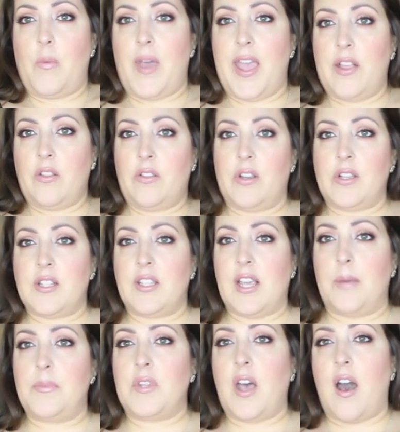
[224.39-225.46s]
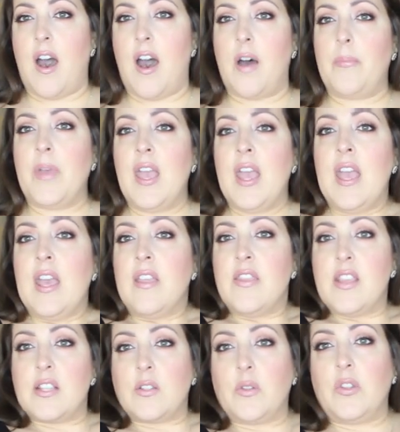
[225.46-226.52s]
the way it looks up top.
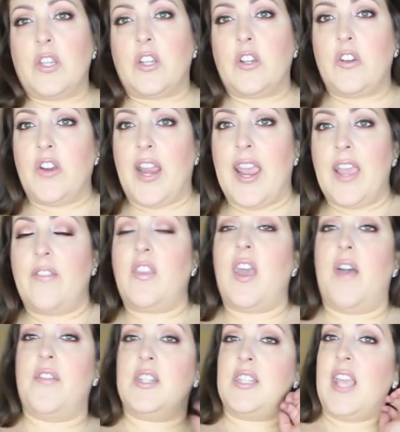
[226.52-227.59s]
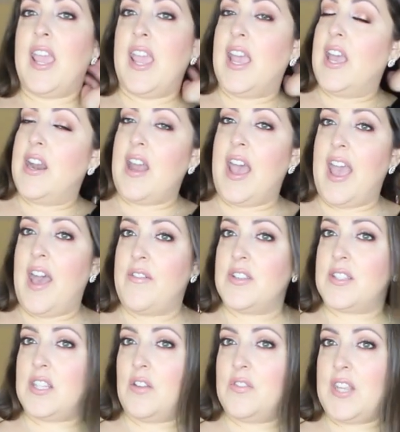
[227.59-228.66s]
This will look great. You have a tan. I have a
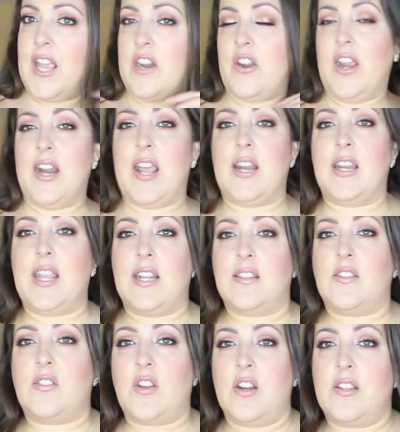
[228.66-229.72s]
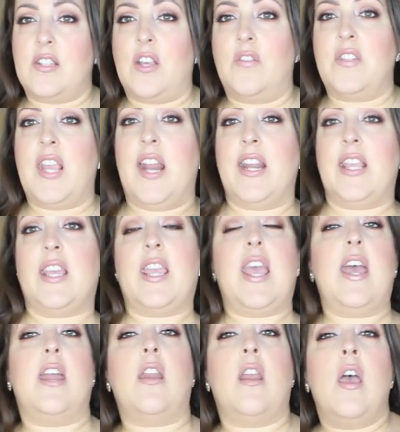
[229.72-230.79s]
self-tanner, and I need to start self-tanning
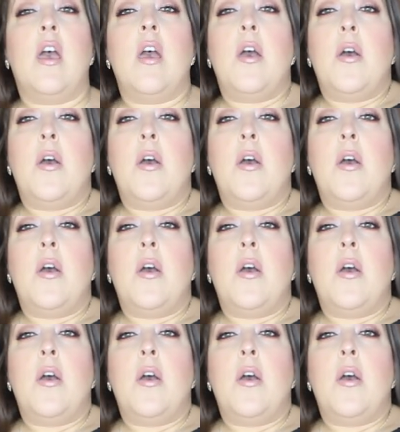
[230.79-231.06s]
again.